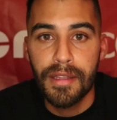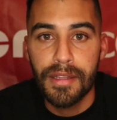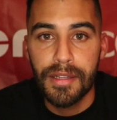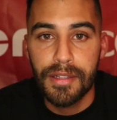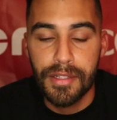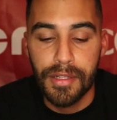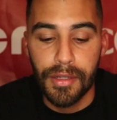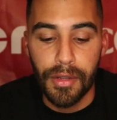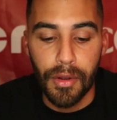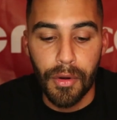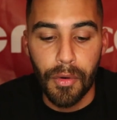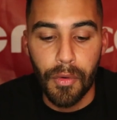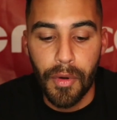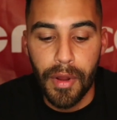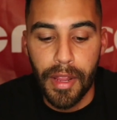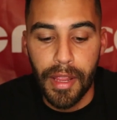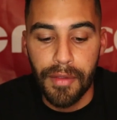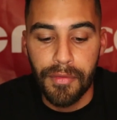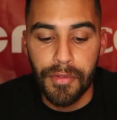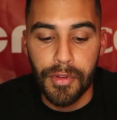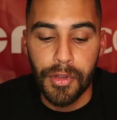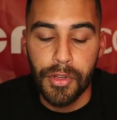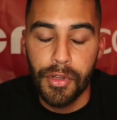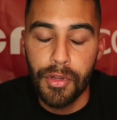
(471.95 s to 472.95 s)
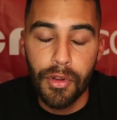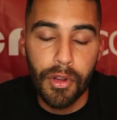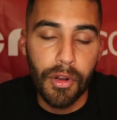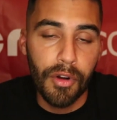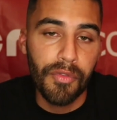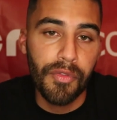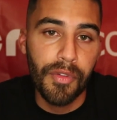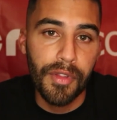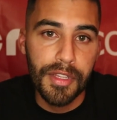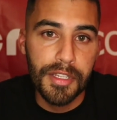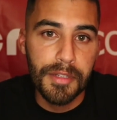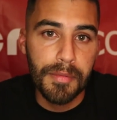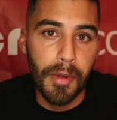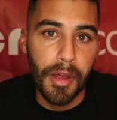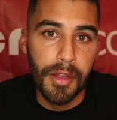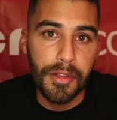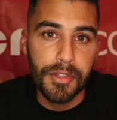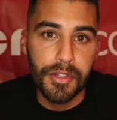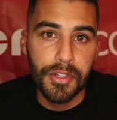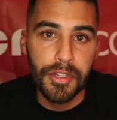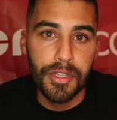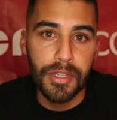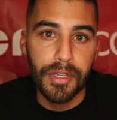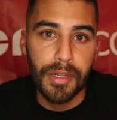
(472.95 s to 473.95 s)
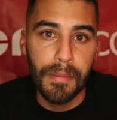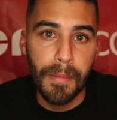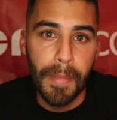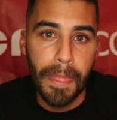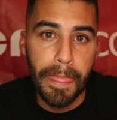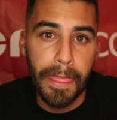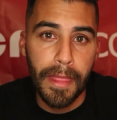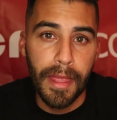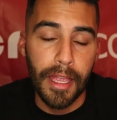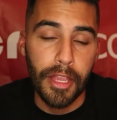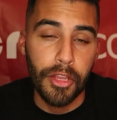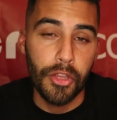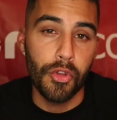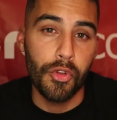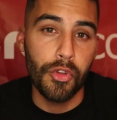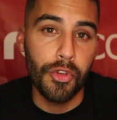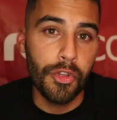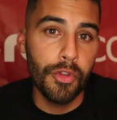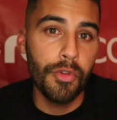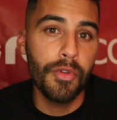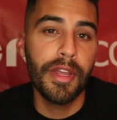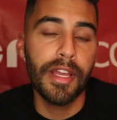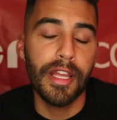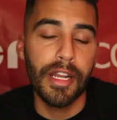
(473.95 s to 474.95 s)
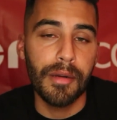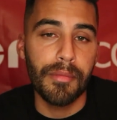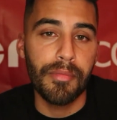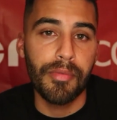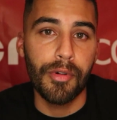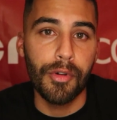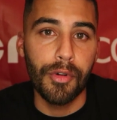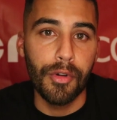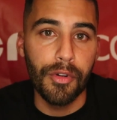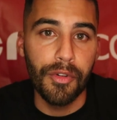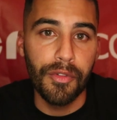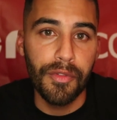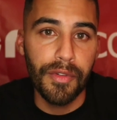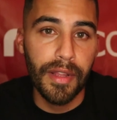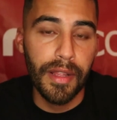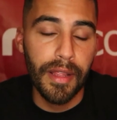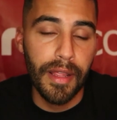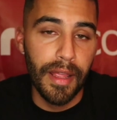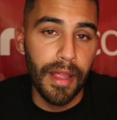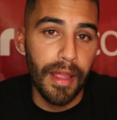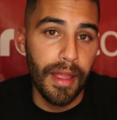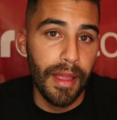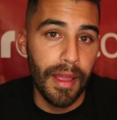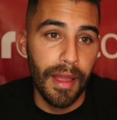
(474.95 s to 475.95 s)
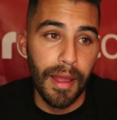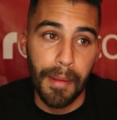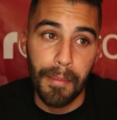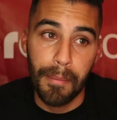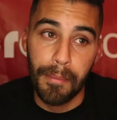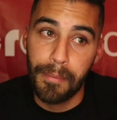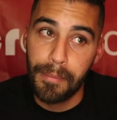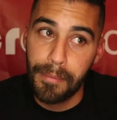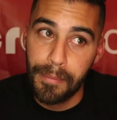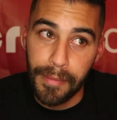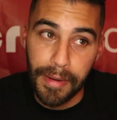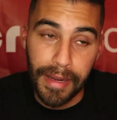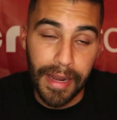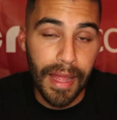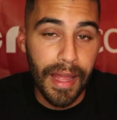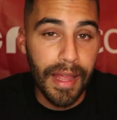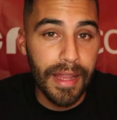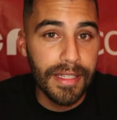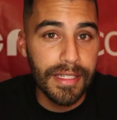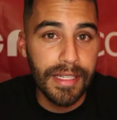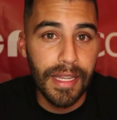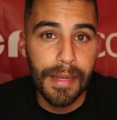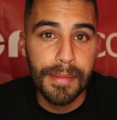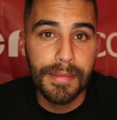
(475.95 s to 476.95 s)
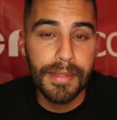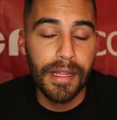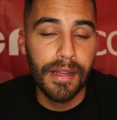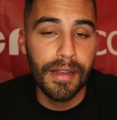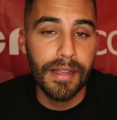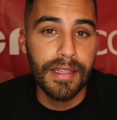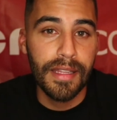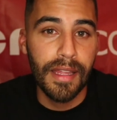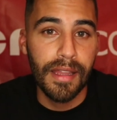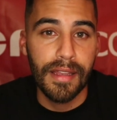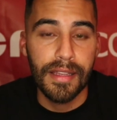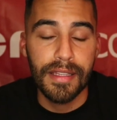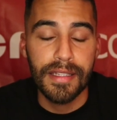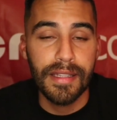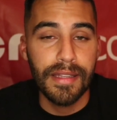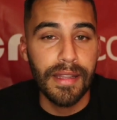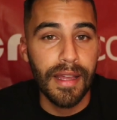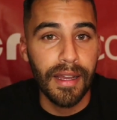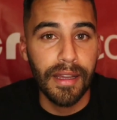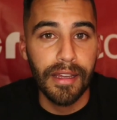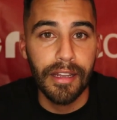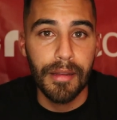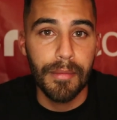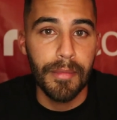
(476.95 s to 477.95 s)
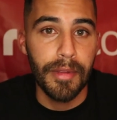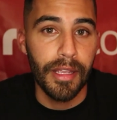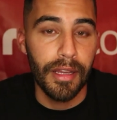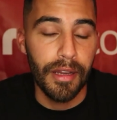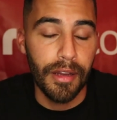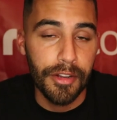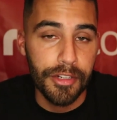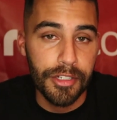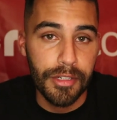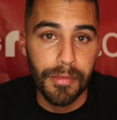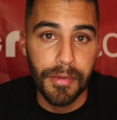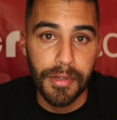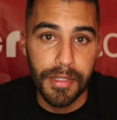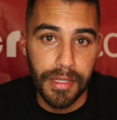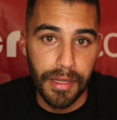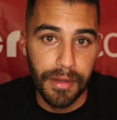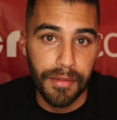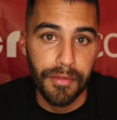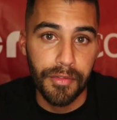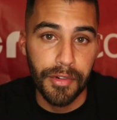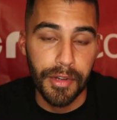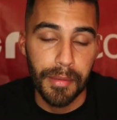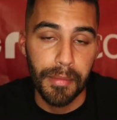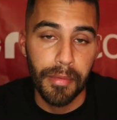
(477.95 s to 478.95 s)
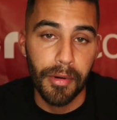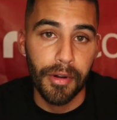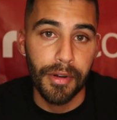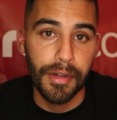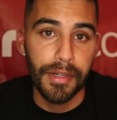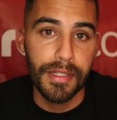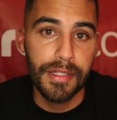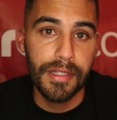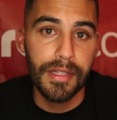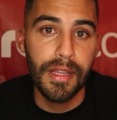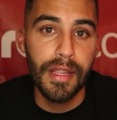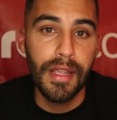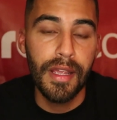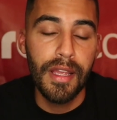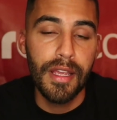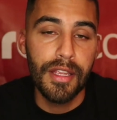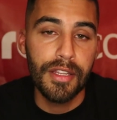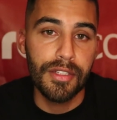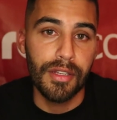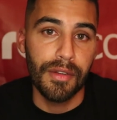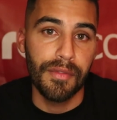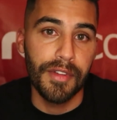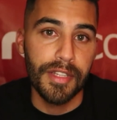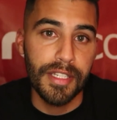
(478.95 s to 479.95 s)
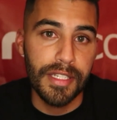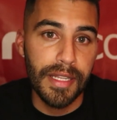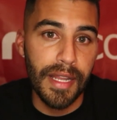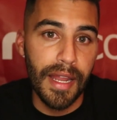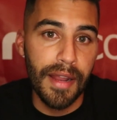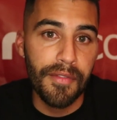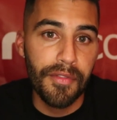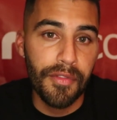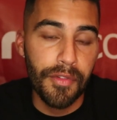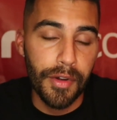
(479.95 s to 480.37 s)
So if you do go for the sponsorship and you do get approved, nine times out of 10, it's not gonna be 100% free parts. So if it's not